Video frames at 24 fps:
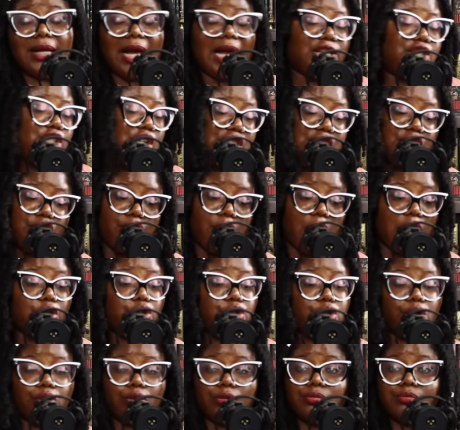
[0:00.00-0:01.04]
she's in the wrong
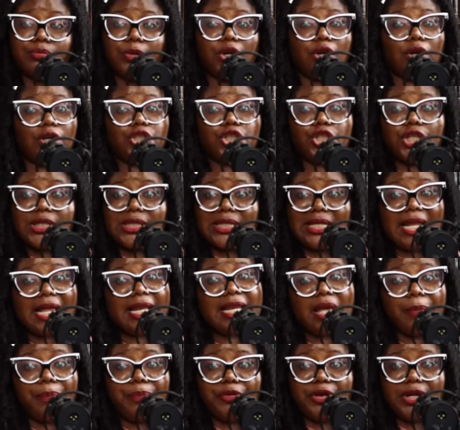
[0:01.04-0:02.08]
show because she's
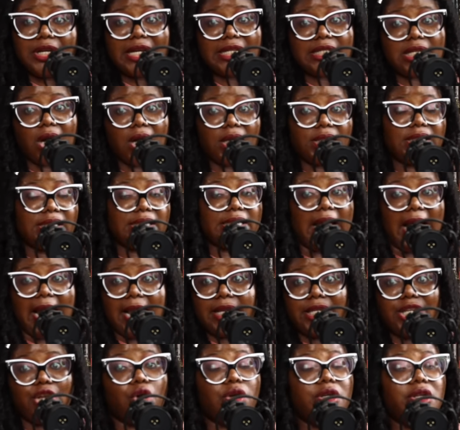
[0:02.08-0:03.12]
clearly a brilliant artist
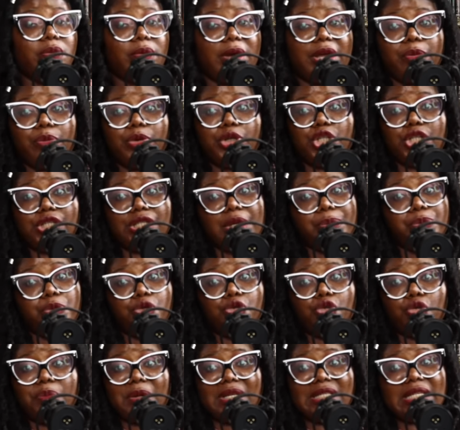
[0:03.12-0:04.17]
and the only way in which she's
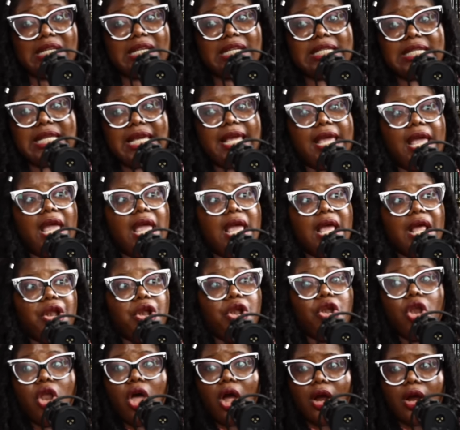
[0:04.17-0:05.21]
able to basically
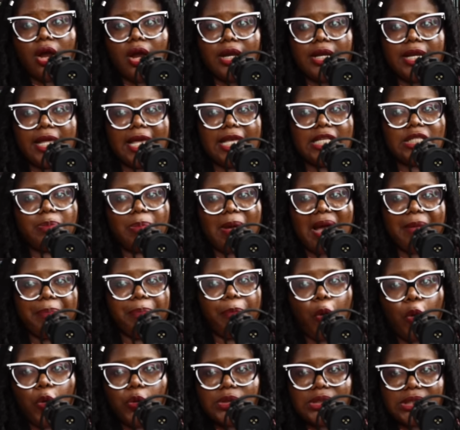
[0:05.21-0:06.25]
learn is by
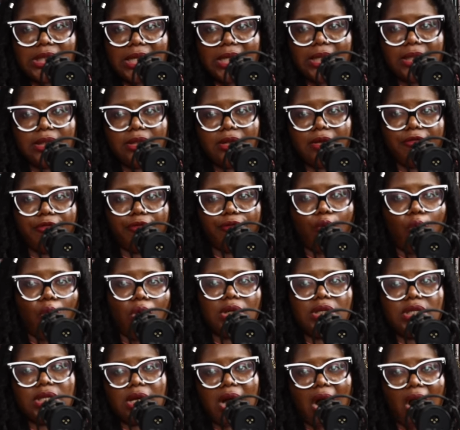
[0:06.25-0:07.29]
posing
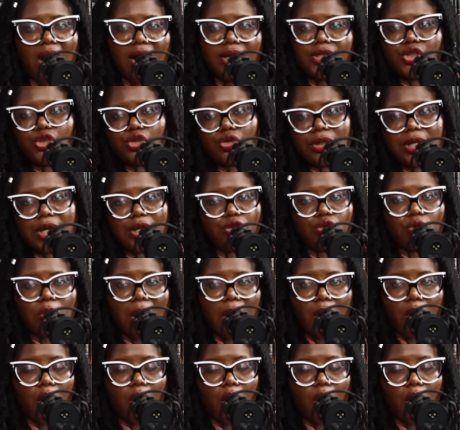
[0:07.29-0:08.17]
for the art students who are